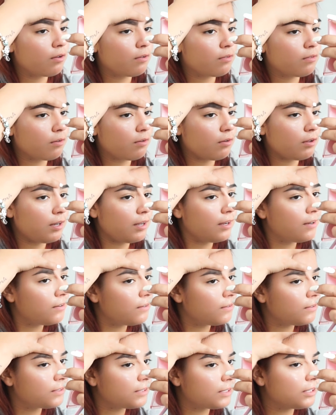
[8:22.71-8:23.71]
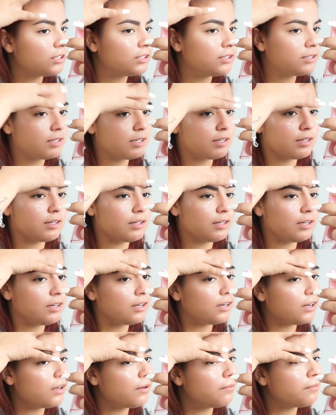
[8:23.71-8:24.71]
So what I do is I just clean
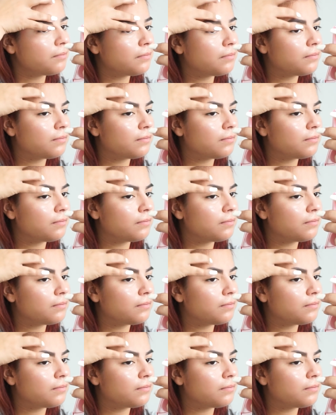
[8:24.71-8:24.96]
it up.